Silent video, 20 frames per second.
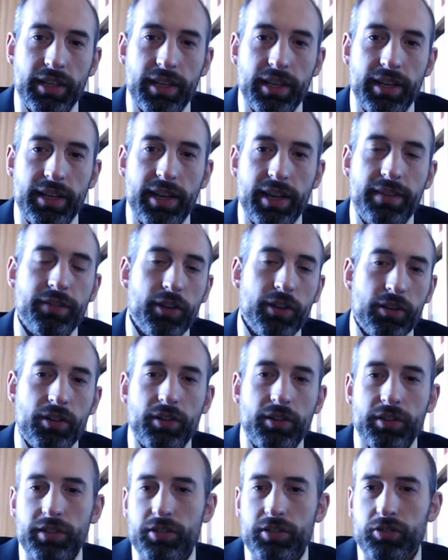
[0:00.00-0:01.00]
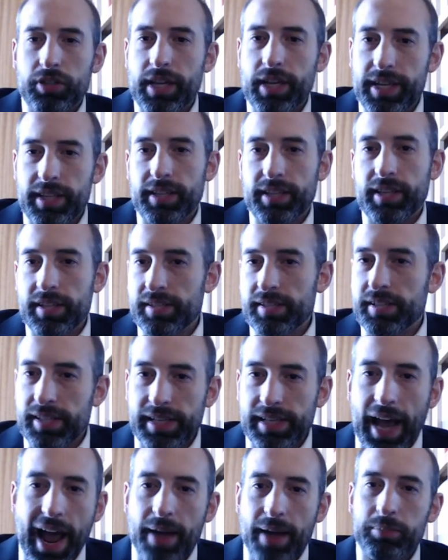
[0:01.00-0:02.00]
if you're treating this as an
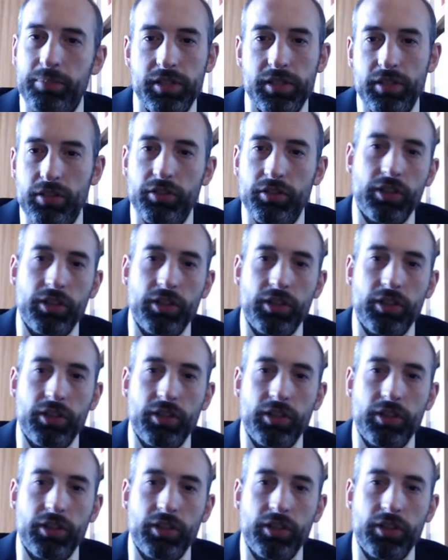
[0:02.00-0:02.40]
absolute